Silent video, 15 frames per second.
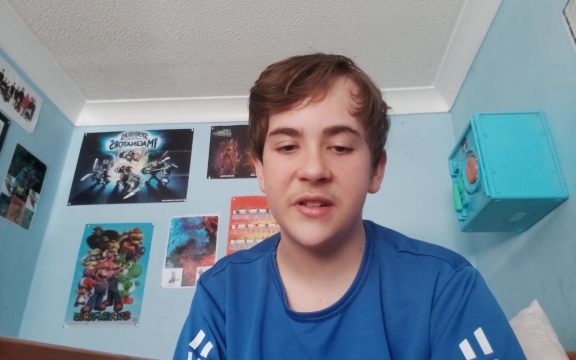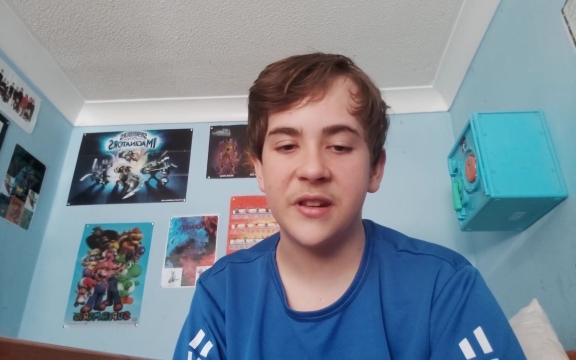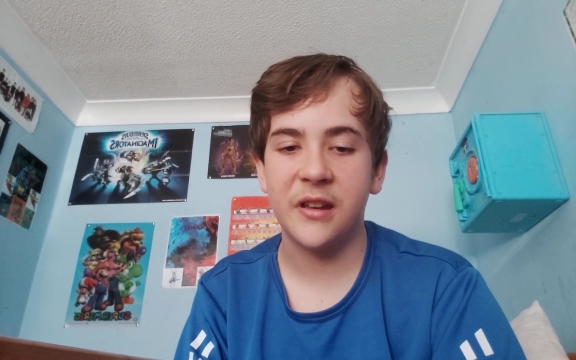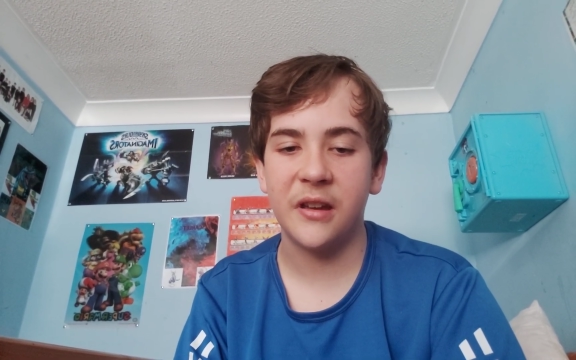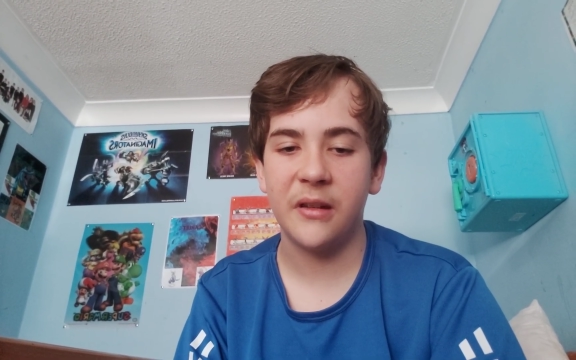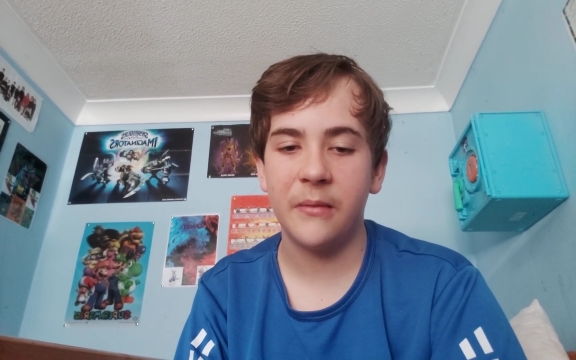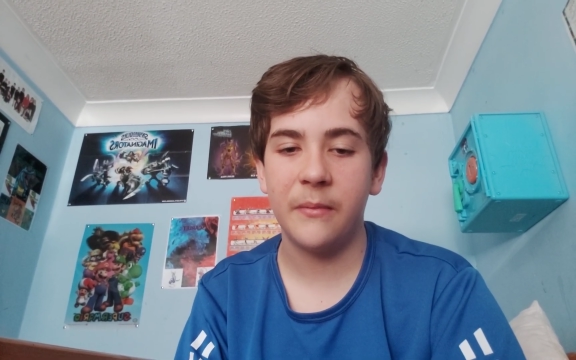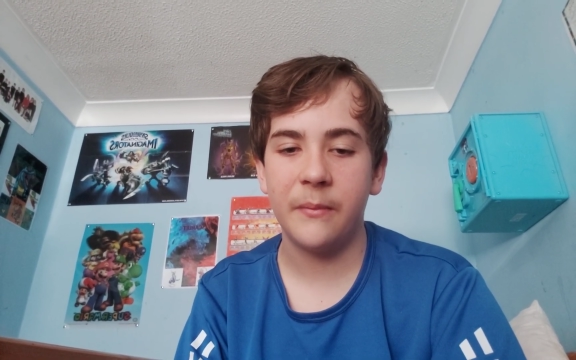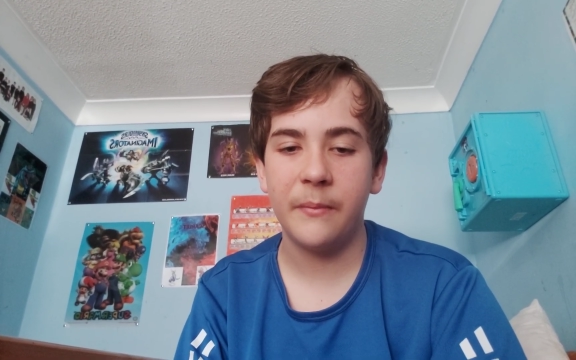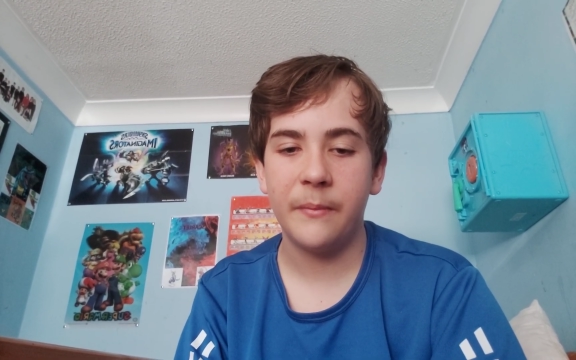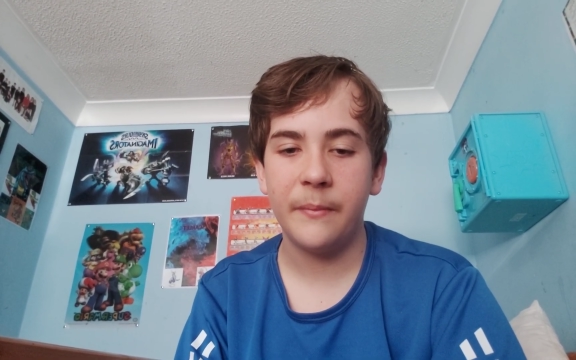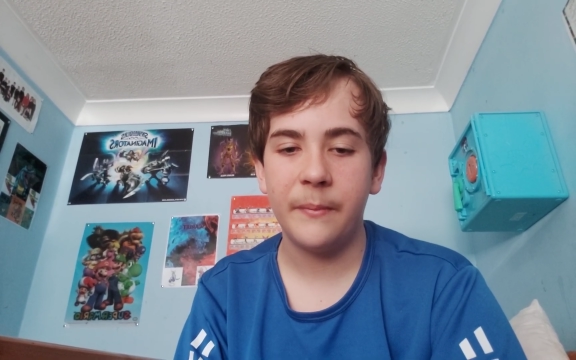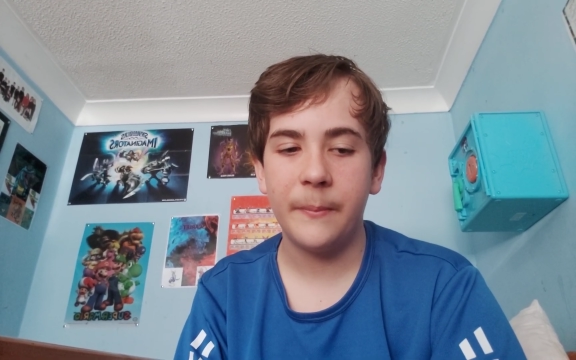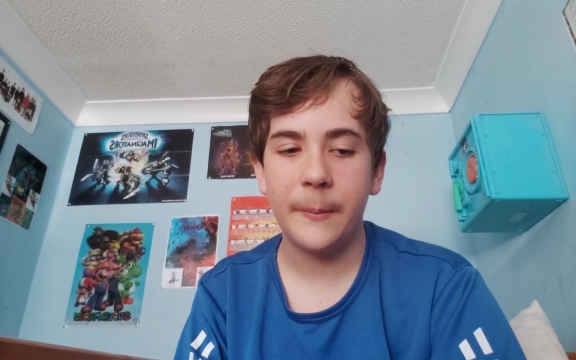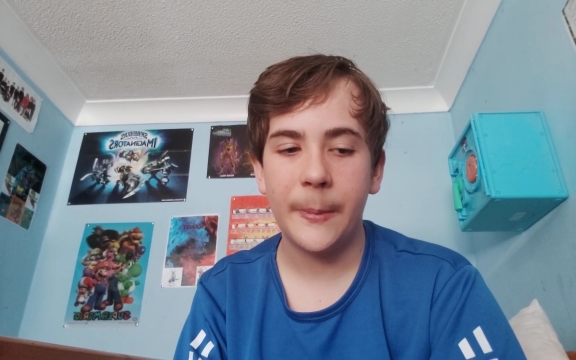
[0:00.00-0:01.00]
kit,
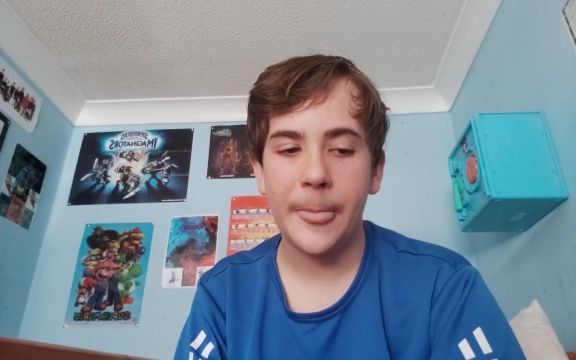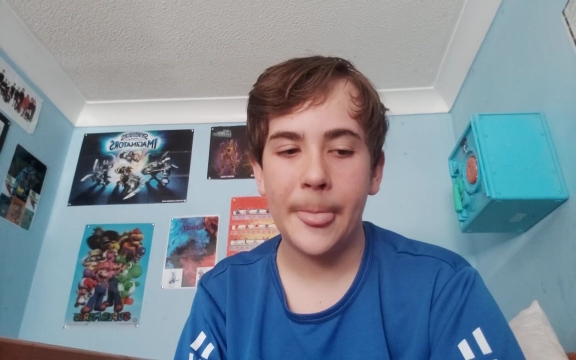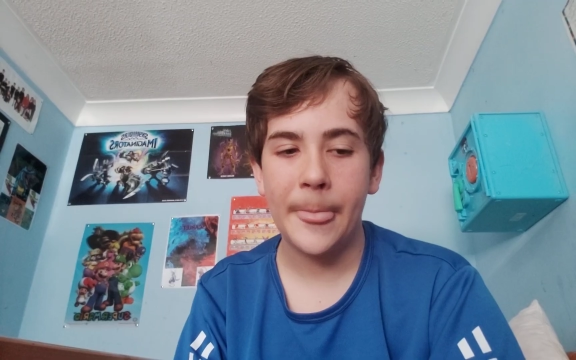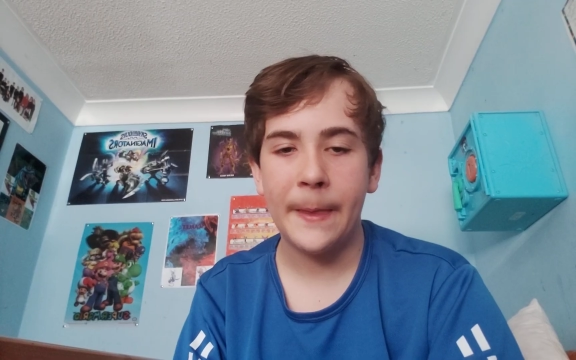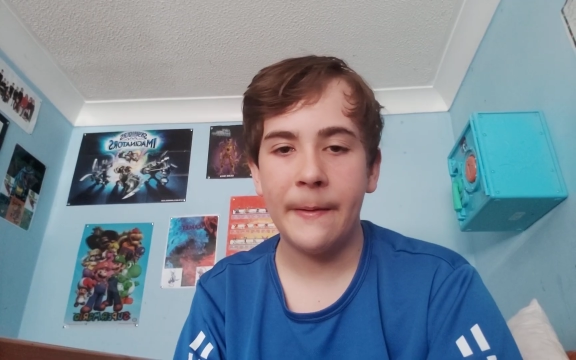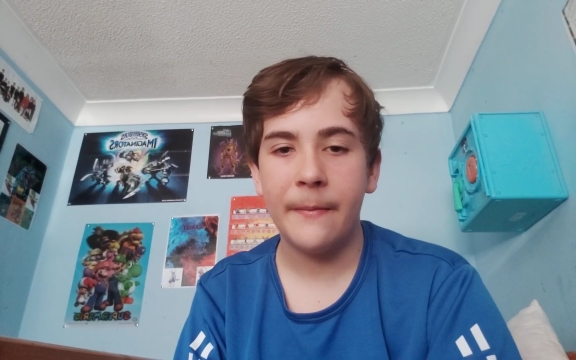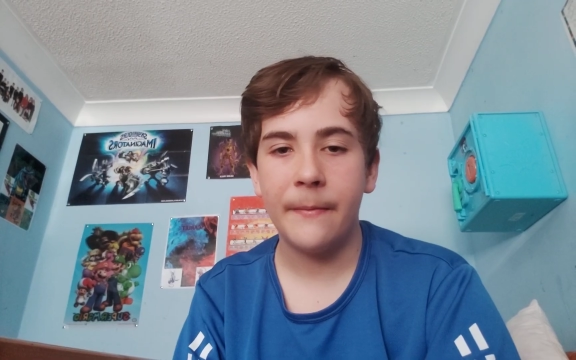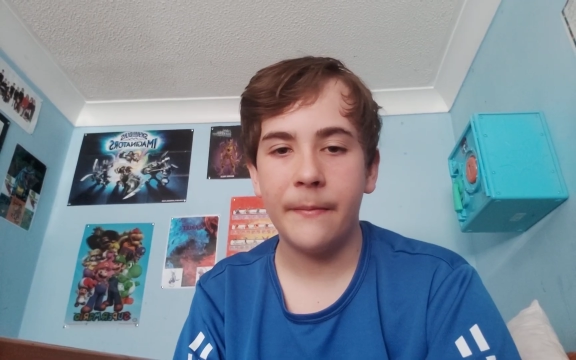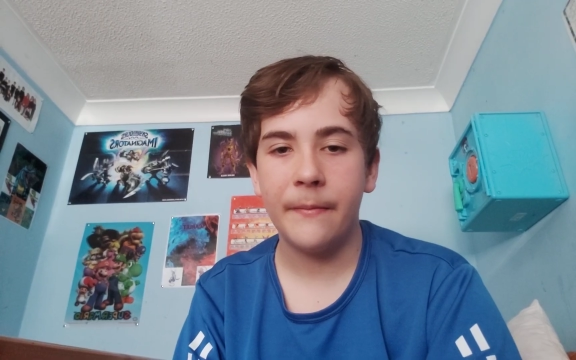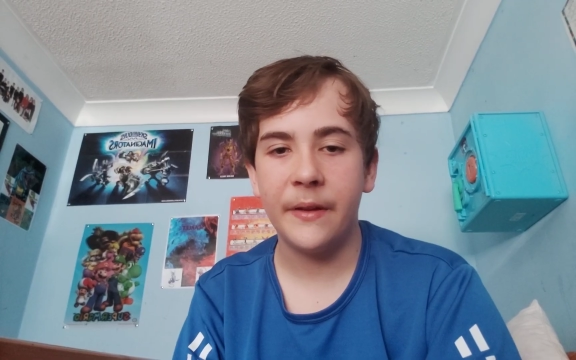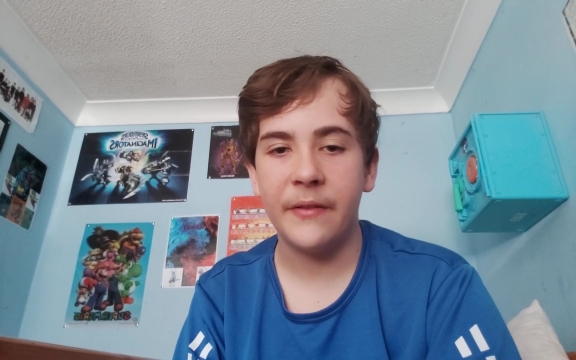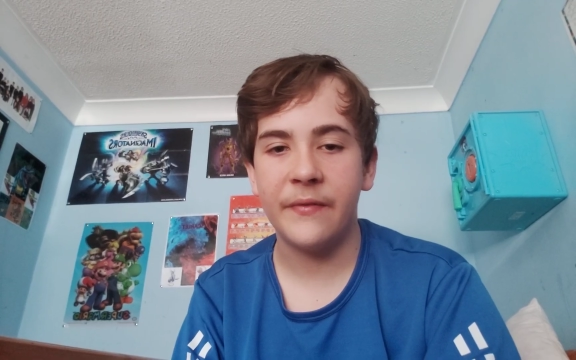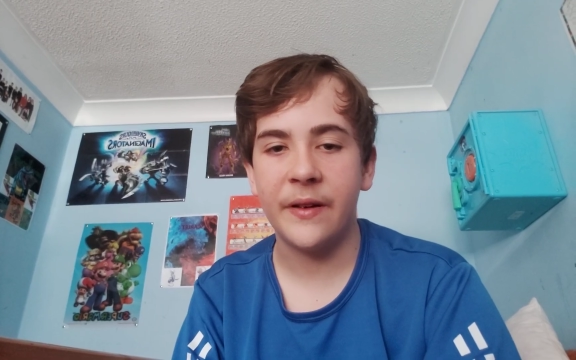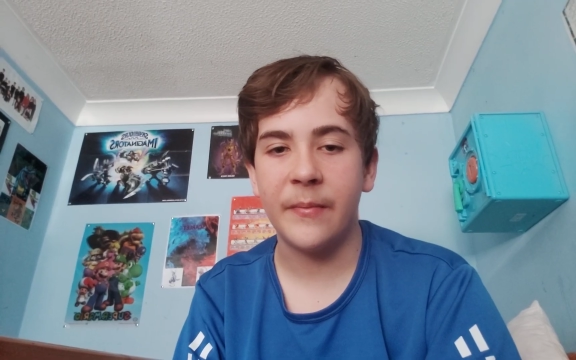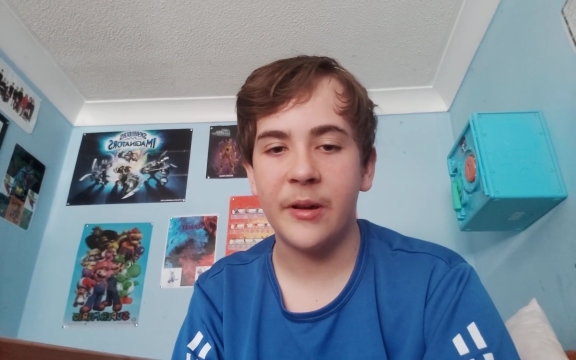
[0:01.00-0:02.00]

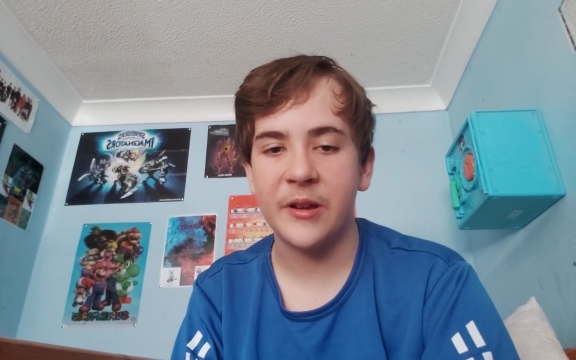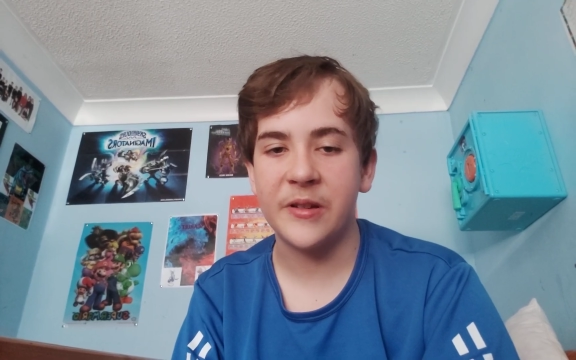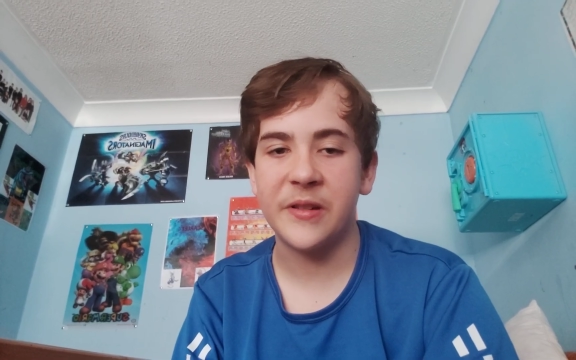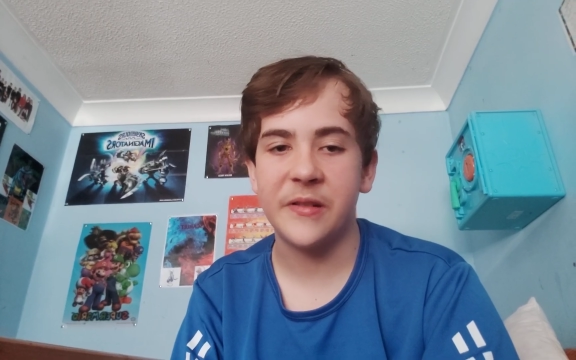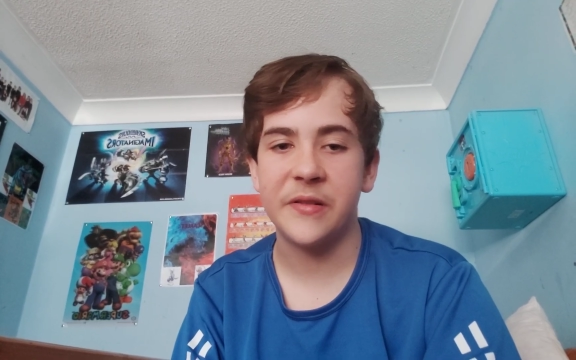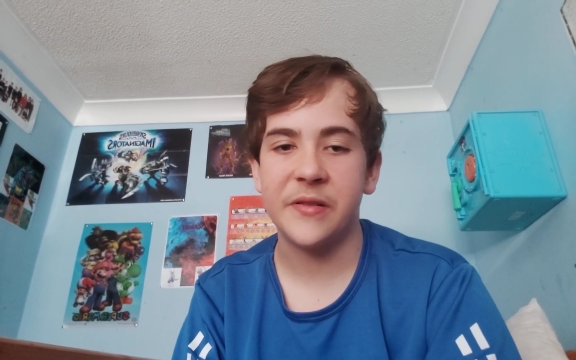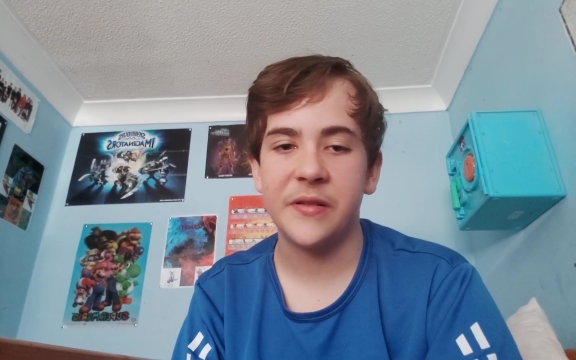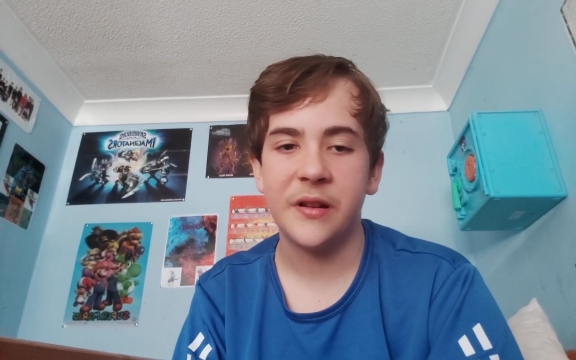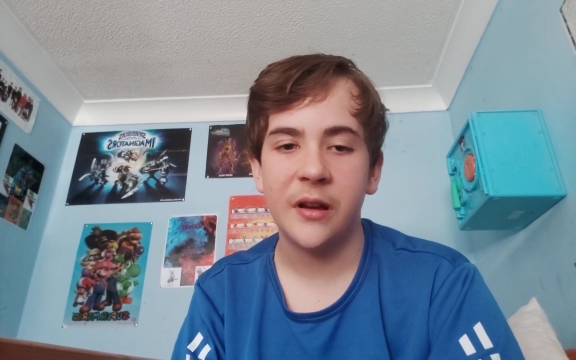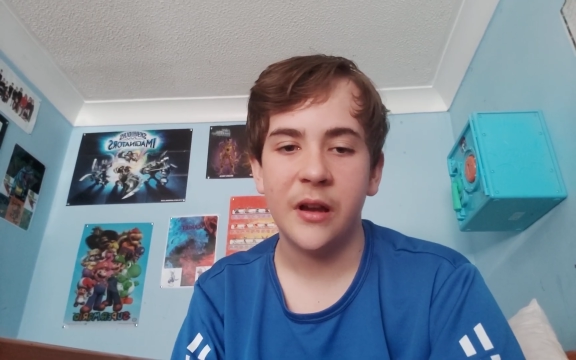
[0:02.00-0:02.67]
if that makes sense.